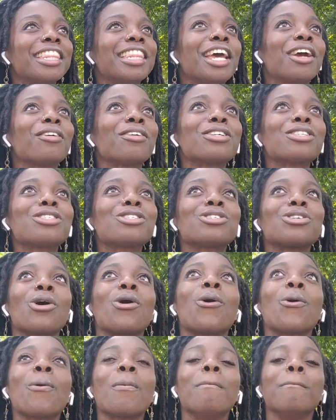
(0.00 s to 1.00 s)
There is
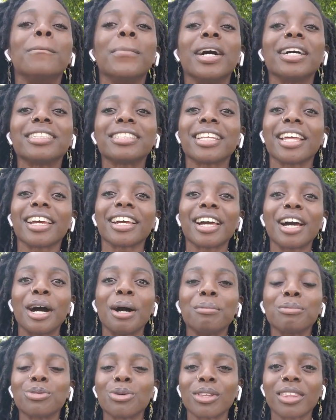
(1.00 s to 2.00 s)
so much that
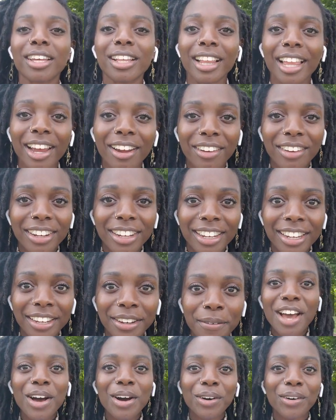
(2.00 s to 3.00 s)
comes with
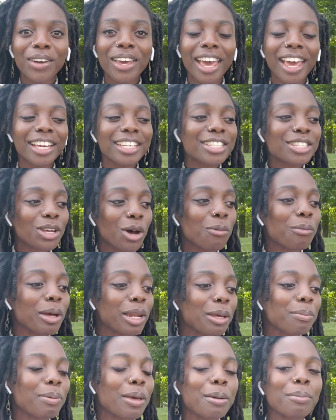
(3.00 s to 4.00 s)
clarity, okay? So
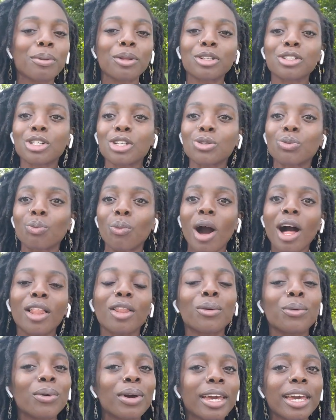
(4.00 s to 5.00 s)
many people are just
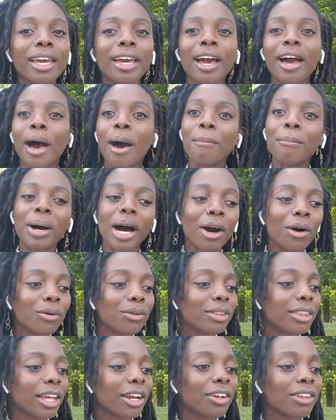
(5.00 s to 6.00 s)
wallowing
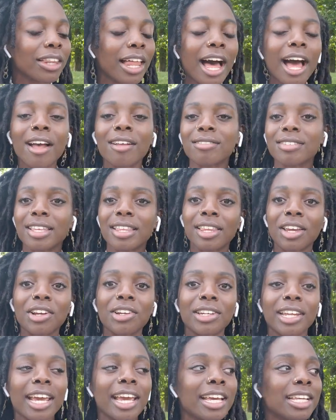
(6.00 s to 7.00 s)
about their lives and their
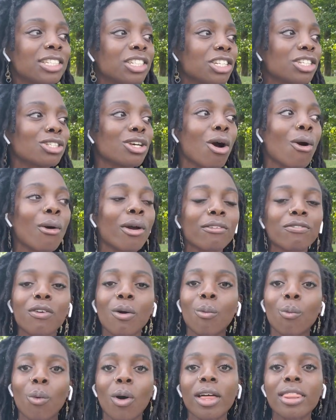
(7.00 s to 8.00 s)
days, just going
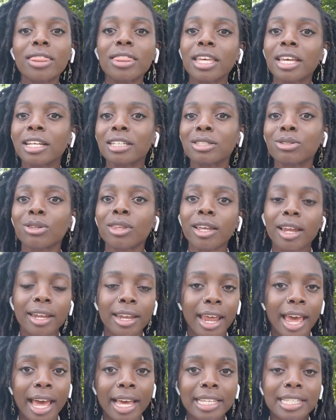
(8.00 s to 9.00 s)
from one thing to the
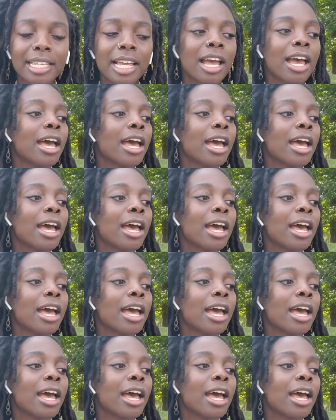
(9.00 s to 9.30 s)
next,